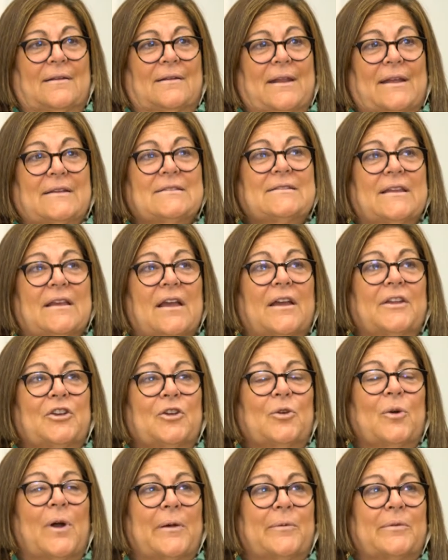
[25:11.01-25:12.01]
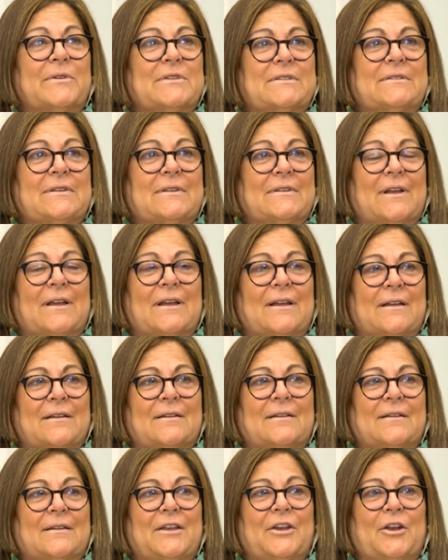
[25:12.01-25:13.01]
next thing I knew, I was,
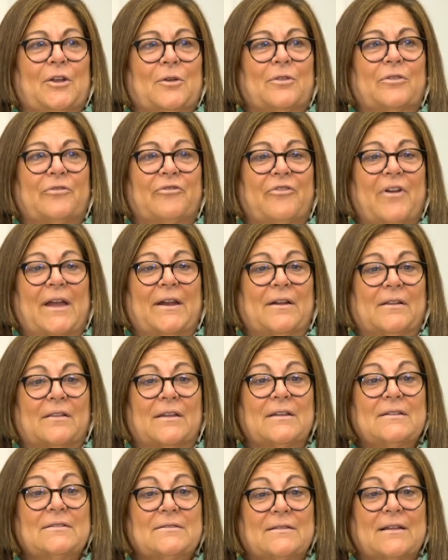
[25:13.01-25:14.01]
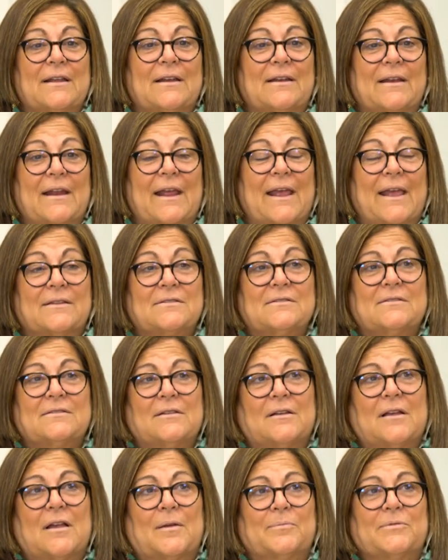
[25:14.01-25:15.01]
you know, the finalist and
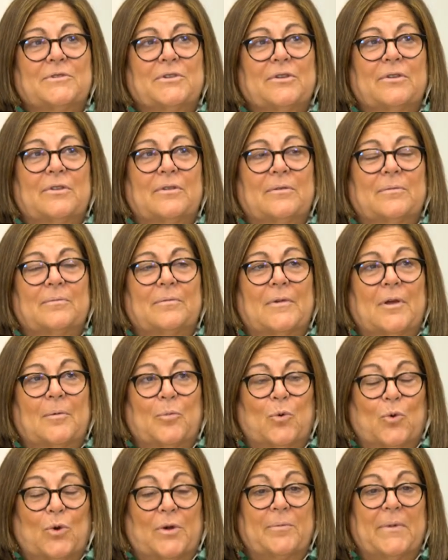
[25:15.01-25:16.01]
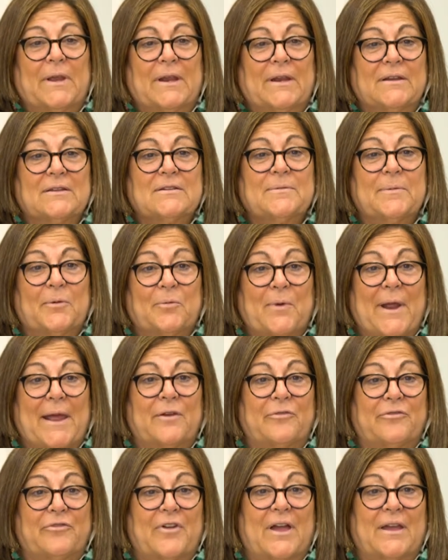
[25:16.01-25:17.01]
asked to come to a board meeting to be
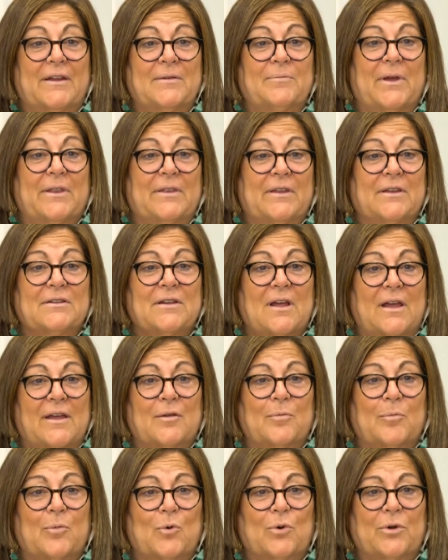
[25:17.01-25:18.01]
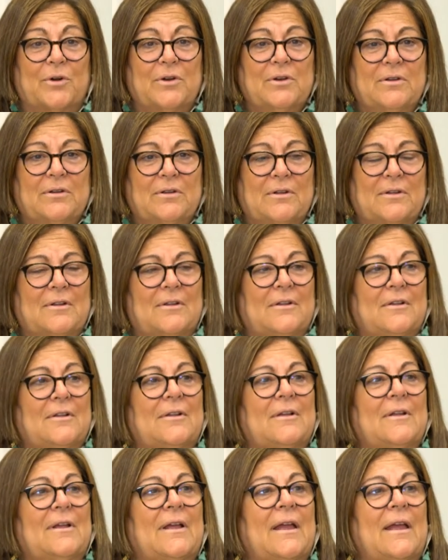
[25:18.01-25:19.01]
ratified by the entire board.
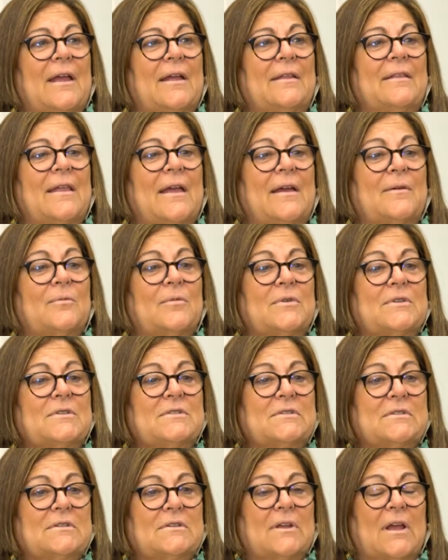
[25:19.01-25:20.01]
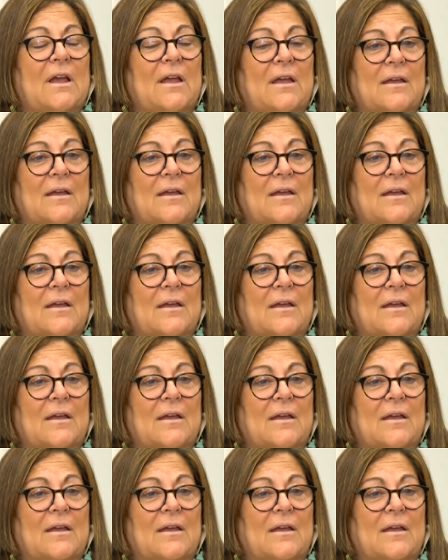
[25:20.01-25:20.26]
And that was